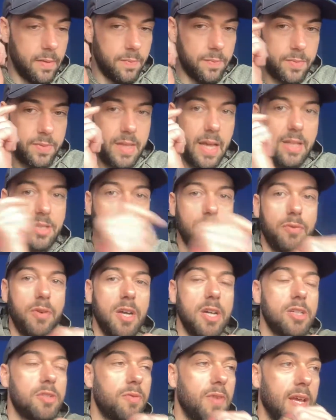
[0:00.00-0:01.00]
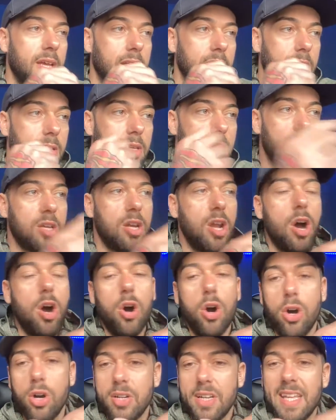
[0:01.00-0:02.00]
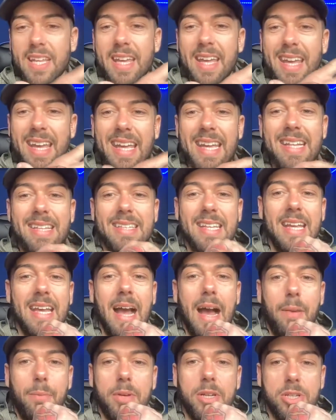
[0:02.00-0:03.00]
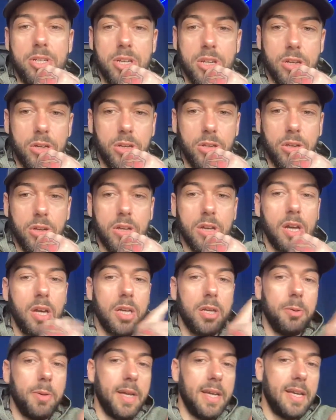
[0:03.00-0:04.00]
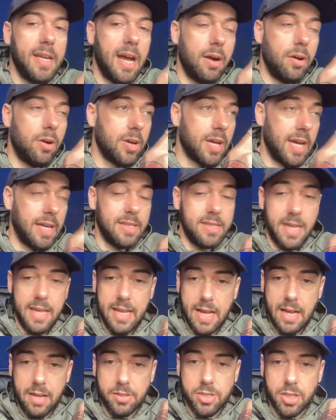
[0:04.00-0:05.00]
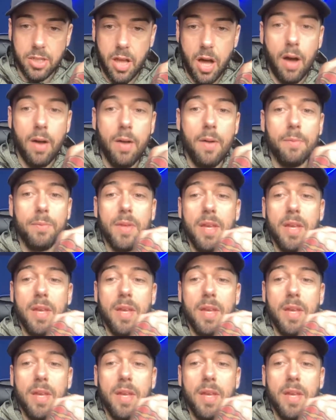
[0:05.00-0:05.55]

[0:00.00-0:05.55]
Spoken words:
That's the first thing. You're going to audit your eating habits. You're going to look at, are you eating out or getting takeouts a lot?